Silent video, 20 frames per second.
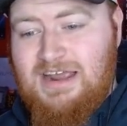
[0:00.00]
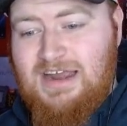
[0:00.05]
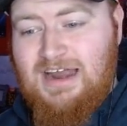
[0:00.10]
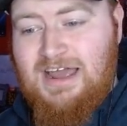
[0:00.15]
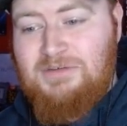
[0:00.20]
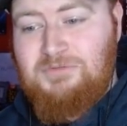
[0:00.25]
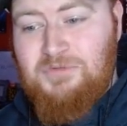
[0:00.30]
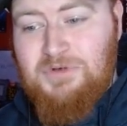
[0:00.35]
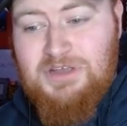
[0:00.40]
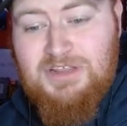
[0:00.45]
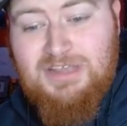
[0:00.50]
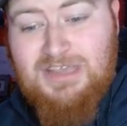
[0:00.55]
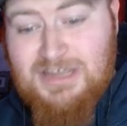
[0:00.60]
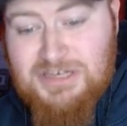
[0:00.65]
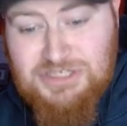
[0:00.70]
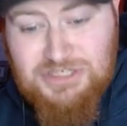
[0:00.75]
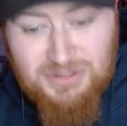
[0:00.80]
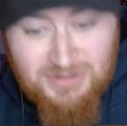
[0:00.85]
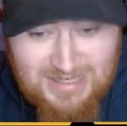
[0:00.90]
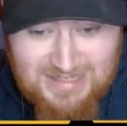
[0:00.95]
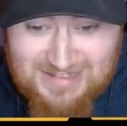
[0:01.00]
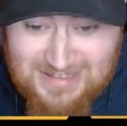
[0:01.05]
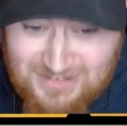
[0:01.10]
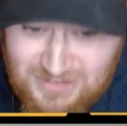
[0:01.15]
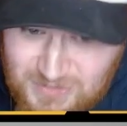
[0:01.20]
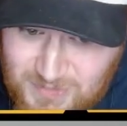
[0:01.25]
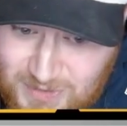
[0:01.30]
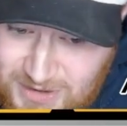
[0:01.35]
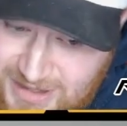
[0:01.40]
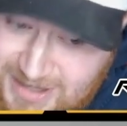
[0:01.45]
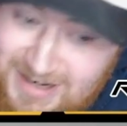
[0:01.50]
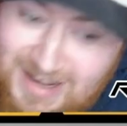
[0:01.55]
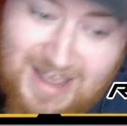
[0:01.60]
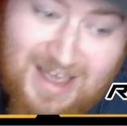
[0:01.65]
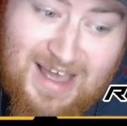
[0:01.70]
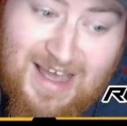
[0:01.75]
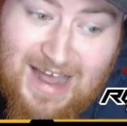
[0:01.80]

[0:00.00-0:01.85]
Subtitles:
and I really enjoyed this one.